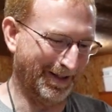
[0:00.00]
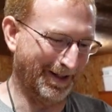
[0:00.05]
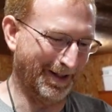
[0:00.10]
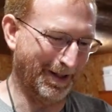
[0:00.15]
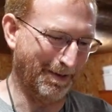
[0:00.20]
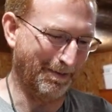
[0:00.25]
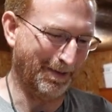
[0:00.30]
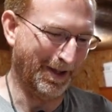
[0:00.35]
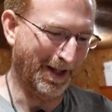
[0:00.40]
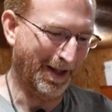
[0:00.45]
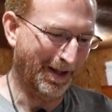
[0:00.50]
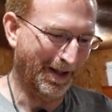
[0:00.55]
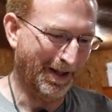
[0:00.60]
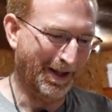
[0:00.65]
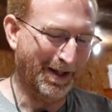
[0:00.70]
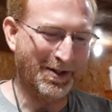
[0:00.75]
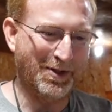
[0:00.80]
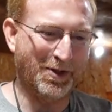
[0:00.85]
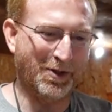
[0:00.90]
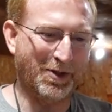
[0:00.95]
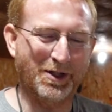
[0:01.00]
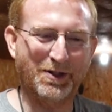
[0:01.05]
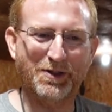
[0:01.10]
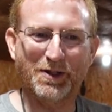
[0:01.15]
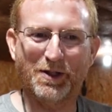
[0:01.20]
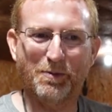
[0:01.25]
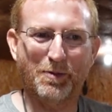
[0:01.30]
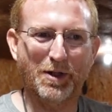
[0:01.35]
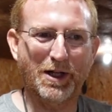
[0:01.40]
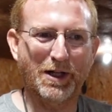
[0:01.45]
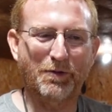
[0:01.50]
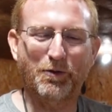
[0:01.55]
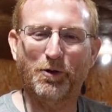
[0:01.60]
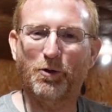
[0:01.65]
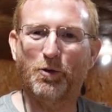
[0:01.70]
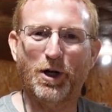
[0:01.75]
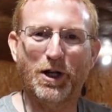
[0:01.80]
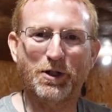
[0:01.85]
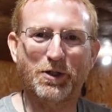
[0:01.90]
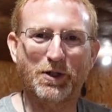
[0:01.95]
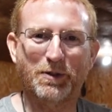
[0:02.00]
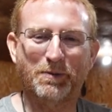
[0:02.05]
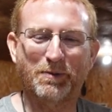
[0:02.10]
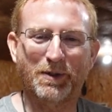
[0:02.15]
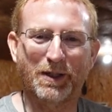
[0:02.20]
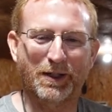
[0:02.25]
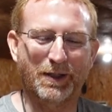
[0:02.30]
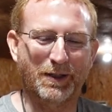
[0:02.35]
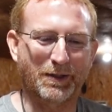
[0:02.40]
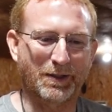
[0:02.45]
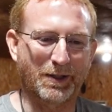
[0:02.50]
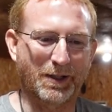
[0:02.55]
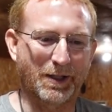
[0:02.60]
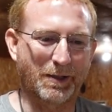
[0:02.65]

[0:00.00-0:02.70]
yeah. So thanks everybody for watching, and.